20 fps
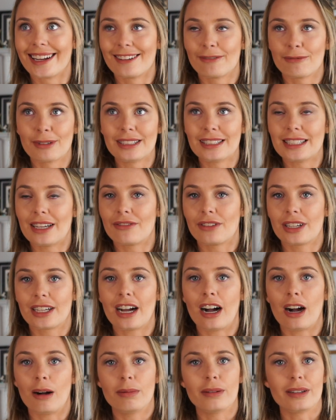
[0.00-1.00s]
and it wins every
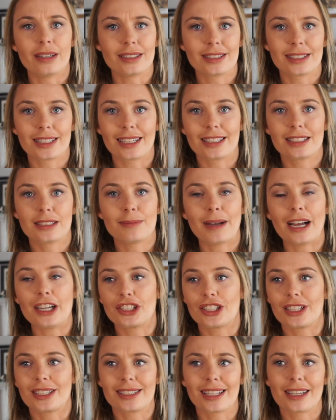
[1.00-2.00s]
cup and it's like smashing. It's